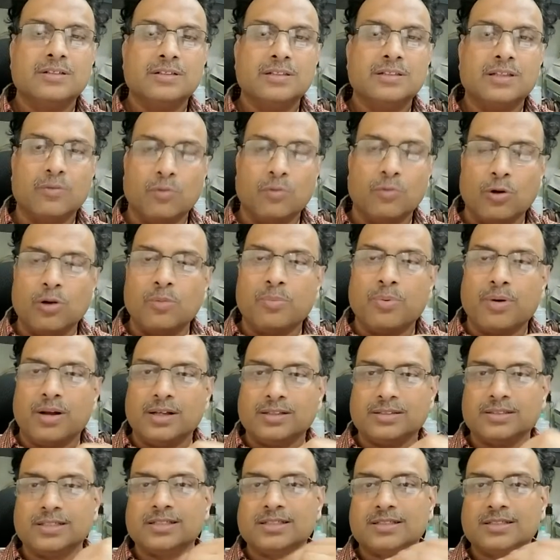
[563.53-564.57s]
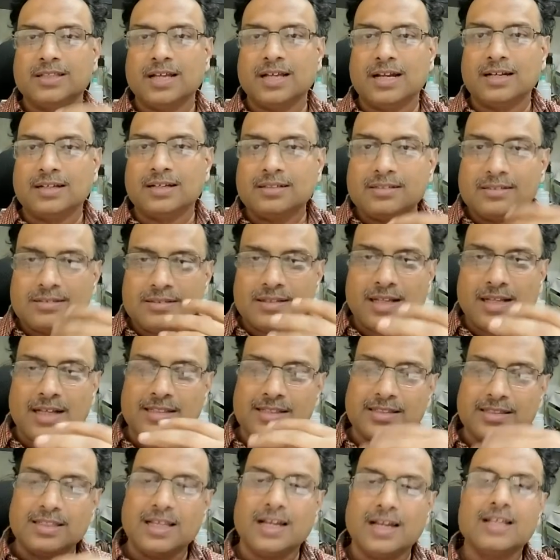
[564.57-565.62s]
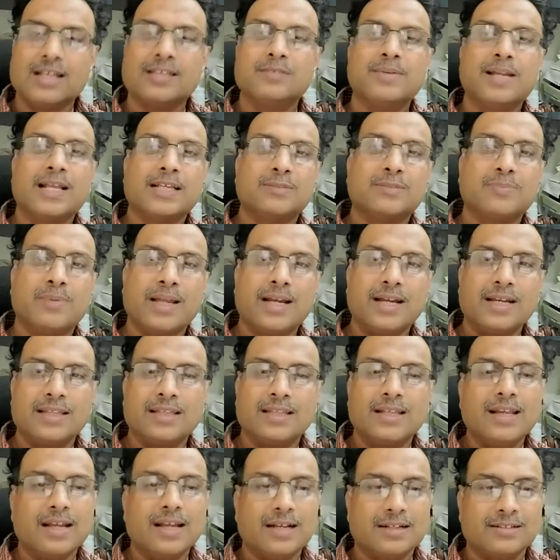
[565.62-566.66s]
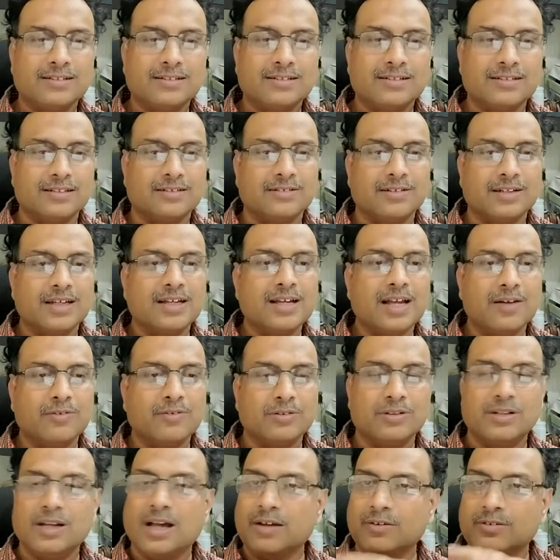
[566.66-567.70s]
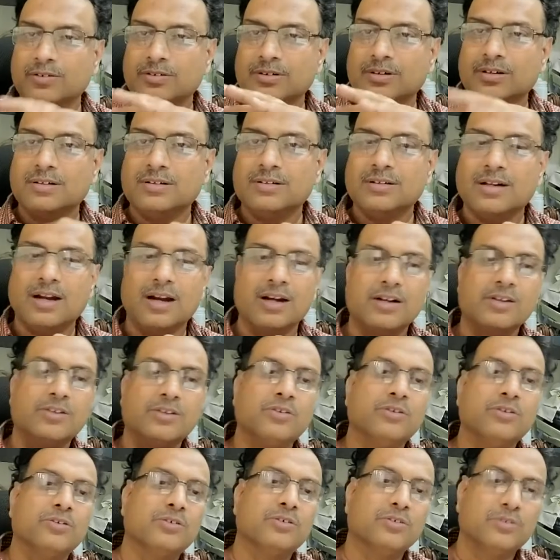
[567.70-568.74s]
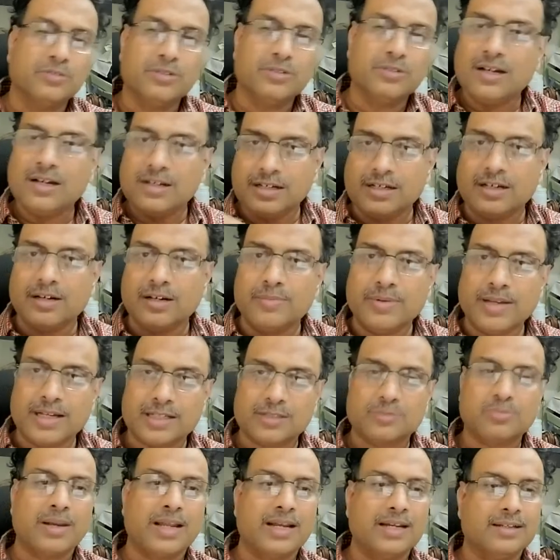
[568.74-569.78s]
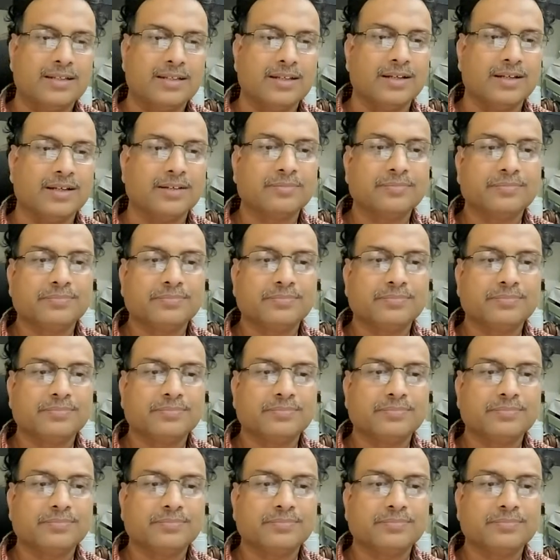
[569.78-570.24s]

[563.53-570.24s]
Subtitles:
the whole process that has been explained in the lecture. Okay, I would urge you to do that. It will be explained. Yeah.